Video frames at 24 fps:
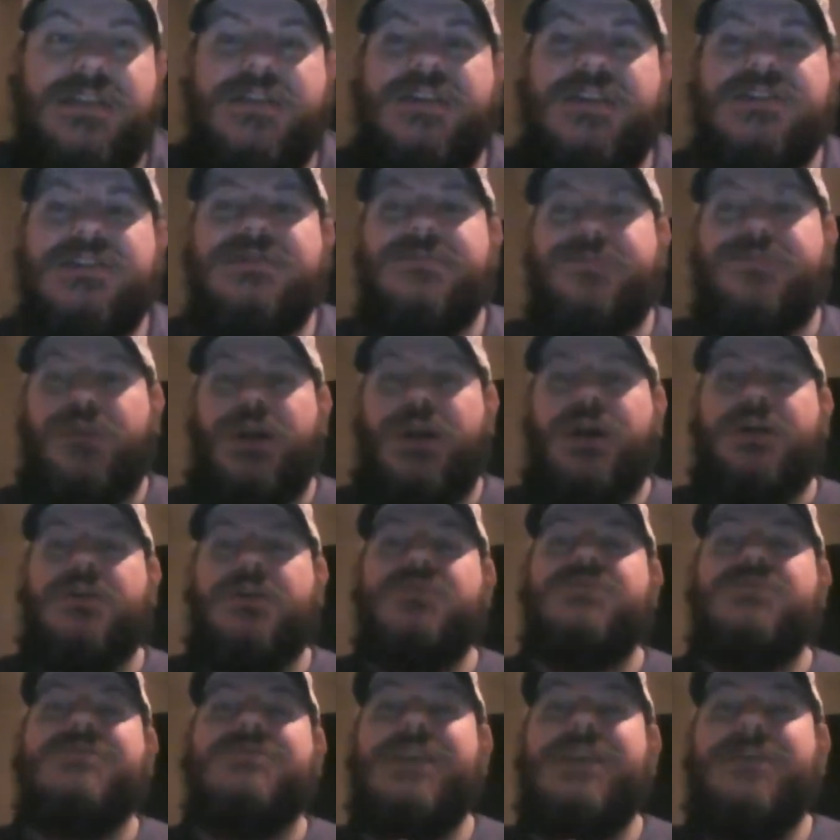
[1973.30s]
because the
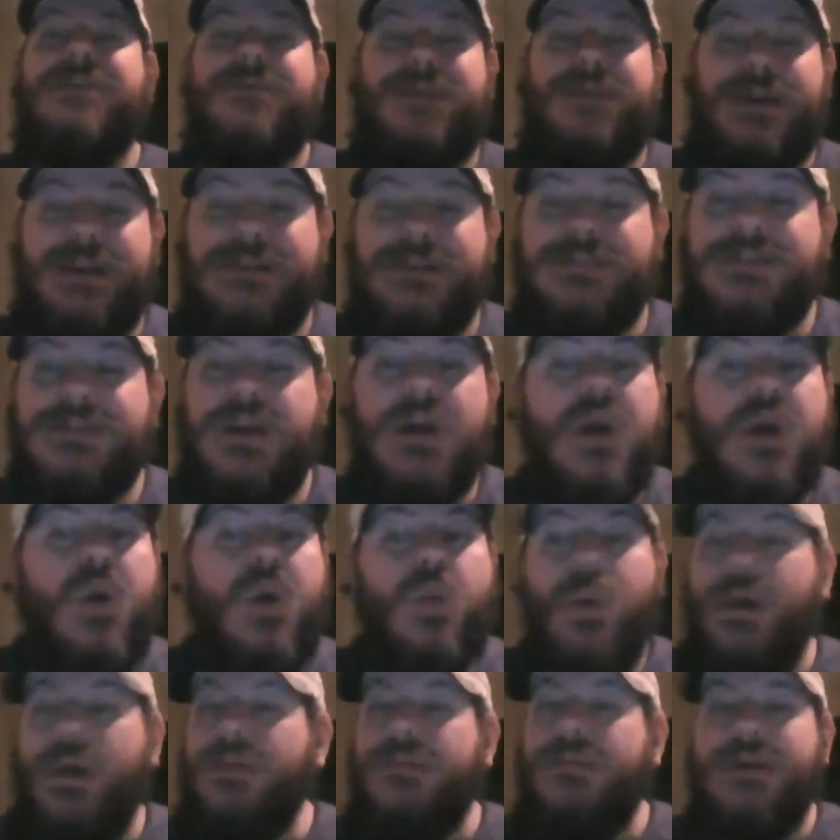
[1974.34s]
Broncos' defense.
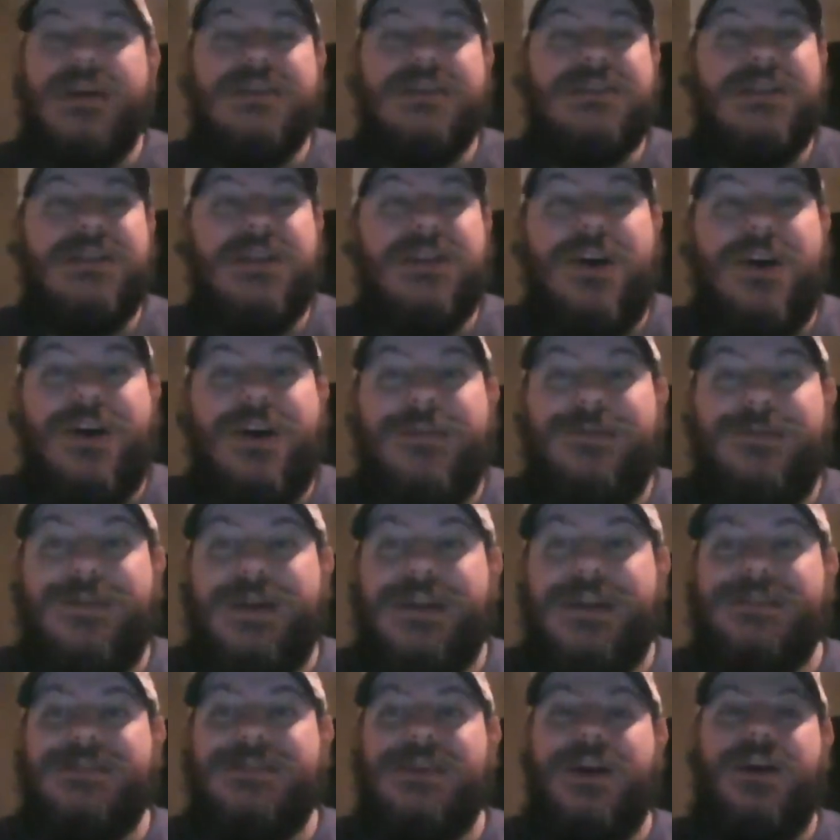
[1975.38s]
Wasn't because of the
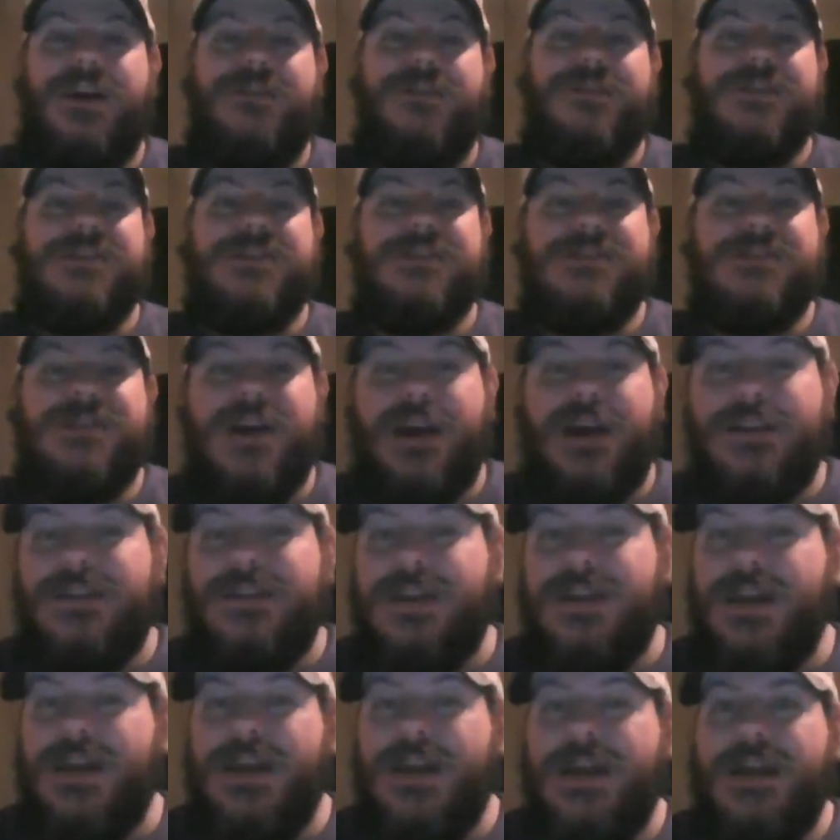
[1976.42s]
offense. The offense sucked.
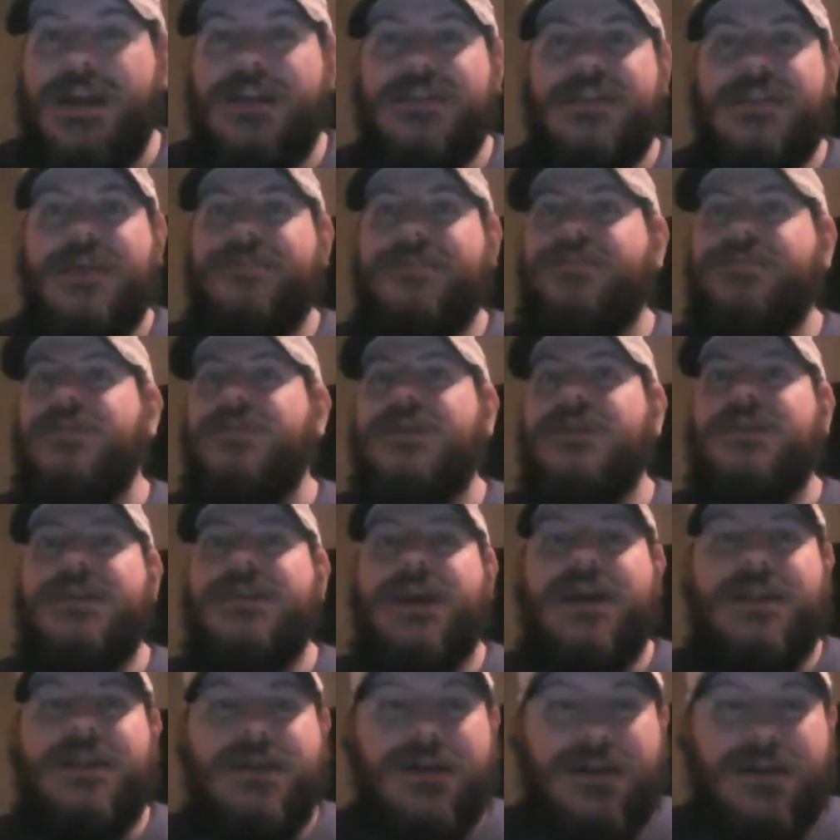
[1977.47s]
They put in that